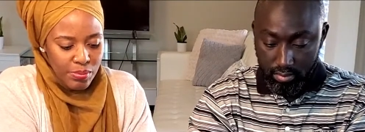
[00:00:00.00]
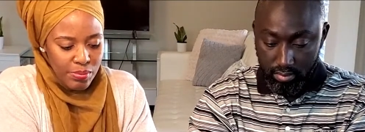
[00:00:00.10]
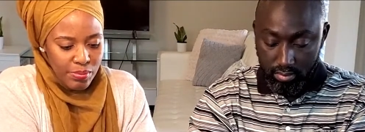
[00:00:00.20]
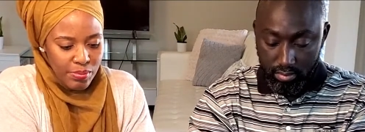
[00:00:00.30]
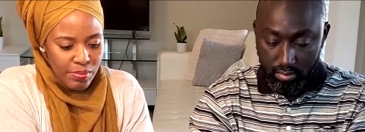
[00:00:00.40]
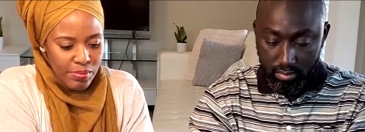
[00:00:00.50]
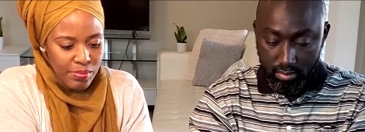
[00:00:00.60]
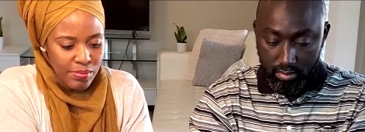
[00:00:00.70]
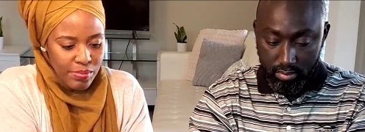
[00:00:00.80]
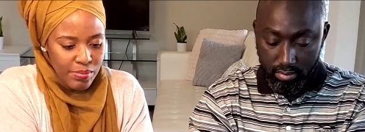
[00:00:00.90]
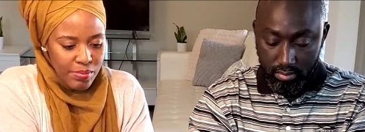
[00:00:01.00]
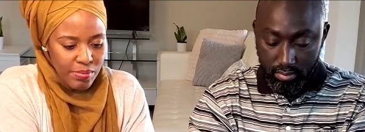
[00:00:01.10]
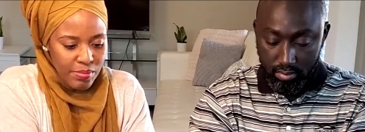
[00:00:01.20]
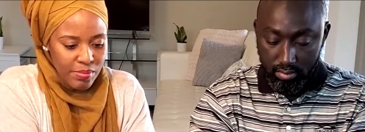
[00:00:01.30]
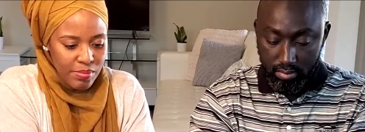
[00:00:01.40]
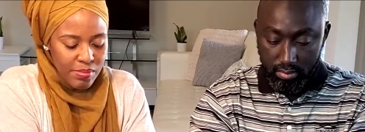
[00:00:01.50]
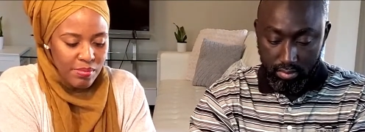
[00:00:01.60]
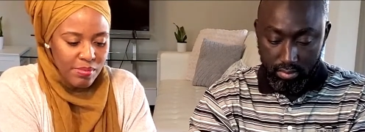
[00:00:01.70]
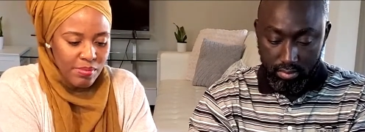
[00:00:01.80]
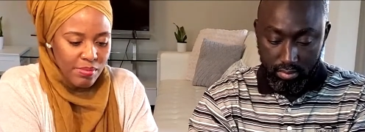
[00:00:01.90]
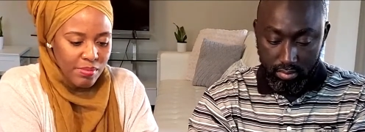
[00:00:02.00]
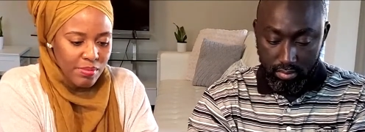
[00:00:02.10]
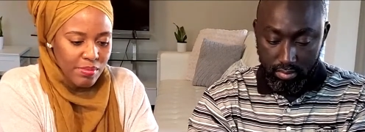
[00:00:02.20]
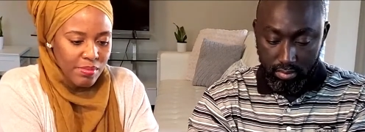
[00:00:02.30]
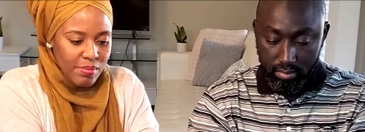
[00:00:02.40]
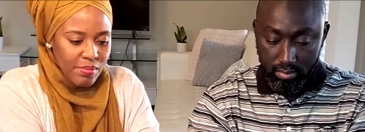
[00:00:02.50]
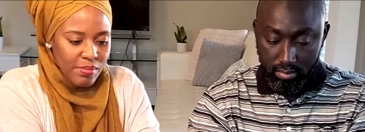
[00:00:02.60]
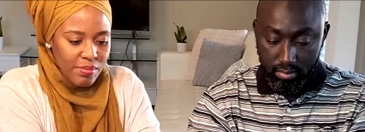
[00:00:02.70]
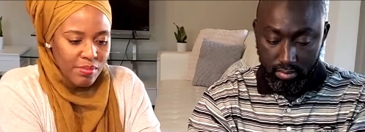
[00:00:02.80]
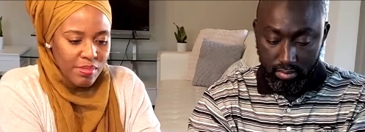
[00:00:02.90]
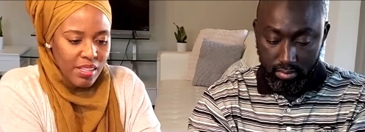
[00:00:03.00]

(silence)